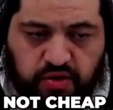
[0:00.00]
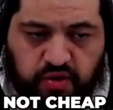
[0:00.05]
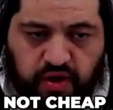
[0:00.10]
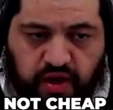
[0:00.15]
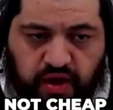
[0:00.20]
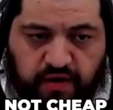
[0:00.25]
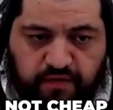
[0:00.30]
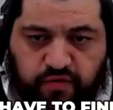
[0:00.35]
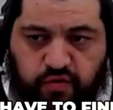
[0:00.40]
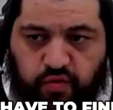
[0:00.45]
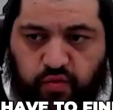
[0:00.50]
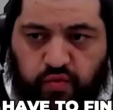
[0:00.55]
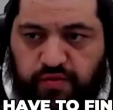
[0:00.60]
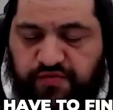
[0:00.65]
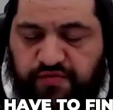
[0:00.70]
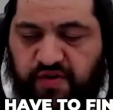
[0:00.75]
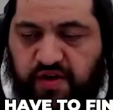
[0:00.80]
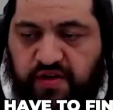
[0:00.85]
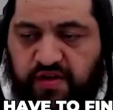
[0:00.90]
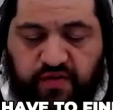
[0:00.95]
You have
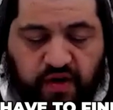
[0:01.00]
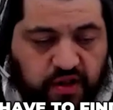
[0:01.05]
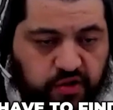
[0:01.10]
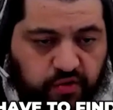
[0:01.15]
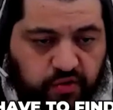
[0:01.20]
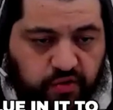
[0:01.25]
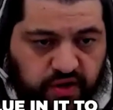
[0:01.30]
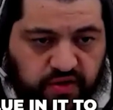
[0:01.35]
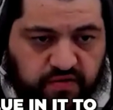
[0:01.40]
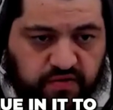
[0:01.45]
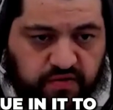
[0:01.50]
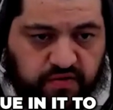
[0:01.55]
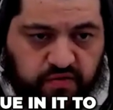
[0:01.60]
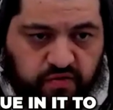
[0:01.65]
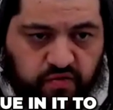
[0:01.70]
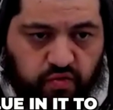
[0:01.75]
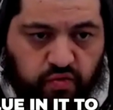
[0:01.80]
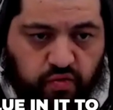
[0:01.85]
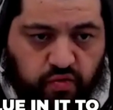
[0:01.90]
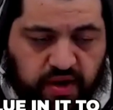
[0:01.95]
to find value in it
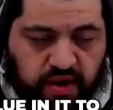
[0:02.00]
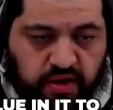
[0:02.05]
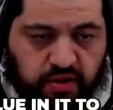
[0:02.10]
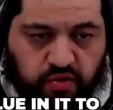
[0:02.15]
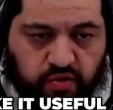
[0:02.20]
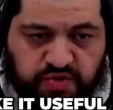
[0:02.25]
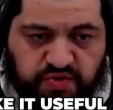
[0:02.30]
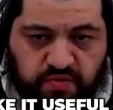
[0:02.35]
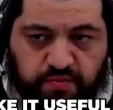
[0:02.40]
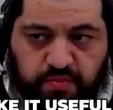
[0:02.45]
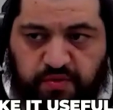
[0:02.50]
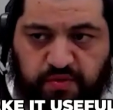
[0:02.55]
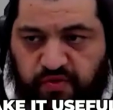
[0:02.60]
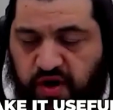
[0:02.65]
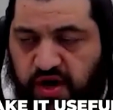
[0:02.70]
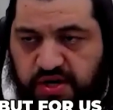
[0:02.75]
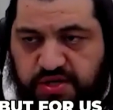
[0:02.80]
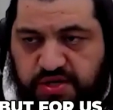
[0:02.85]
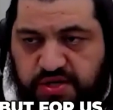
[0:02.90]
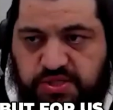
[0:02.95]
to make it useful. But
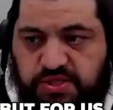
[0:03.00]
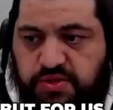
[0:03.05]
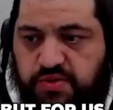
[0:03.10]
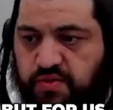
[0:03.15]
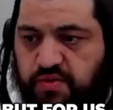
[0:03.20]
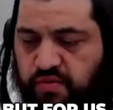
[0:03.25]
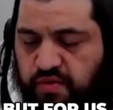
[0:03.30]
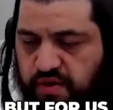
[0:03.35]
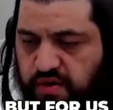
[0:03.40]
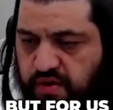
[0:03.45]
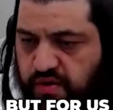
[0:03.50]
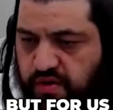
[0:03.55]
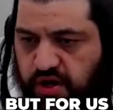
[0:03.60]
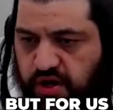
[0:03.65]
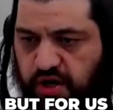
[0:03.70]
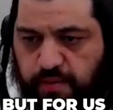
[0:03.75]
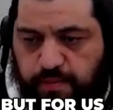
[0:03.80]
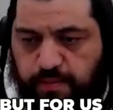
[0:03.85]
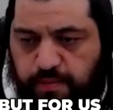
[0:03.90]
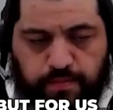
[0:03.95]
for us,
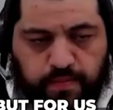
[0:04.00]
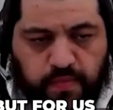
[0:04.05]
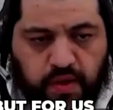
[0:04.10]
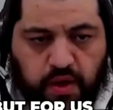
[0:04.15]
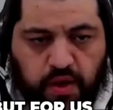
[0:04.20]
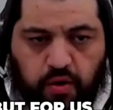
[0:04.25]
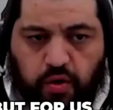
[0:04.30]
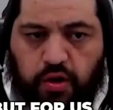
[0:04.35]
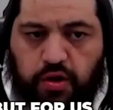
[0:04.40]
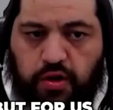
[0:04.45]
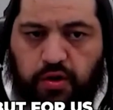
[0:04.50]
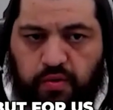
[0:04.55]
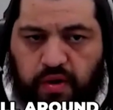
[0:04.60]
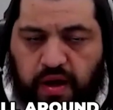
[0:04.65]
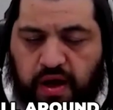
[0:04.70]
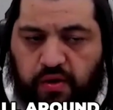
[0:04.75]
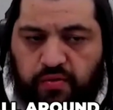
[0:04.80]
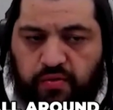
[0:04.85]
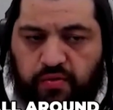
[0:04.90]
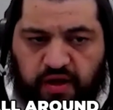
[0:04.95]
all
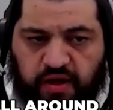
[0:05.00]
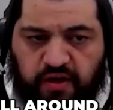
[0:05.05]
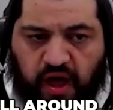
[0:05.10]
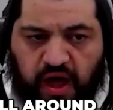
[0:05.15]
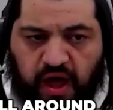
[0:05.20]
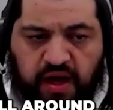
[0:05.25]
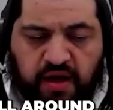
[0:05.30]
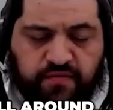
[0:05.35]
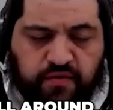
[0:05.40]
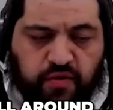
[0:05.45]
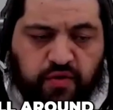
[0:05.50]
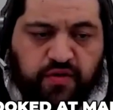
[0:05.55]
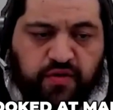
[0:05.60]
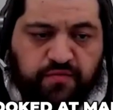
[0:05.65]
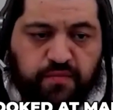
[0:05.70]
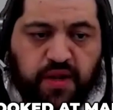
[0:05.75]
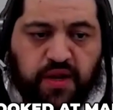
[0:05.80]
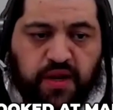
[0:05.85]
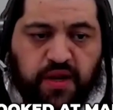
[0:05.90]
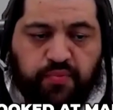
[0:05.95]
around, I've
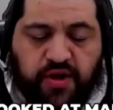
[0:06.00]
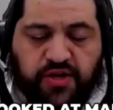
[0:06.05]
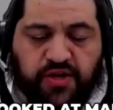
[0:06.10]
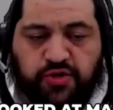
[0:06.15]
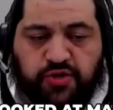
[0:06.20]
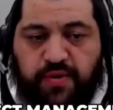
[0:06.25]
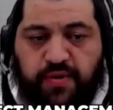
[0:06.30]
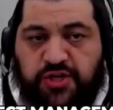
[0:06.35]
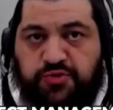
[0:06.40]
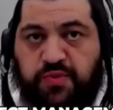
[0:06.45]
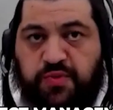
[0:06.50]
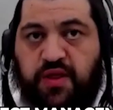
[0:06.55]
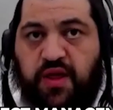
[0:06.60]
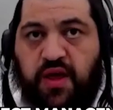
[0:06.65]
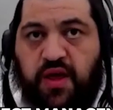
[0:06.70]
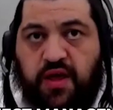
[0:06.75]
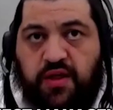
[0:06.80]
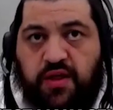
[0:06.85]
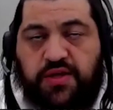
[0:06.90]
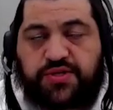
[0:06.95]
looked at many project management.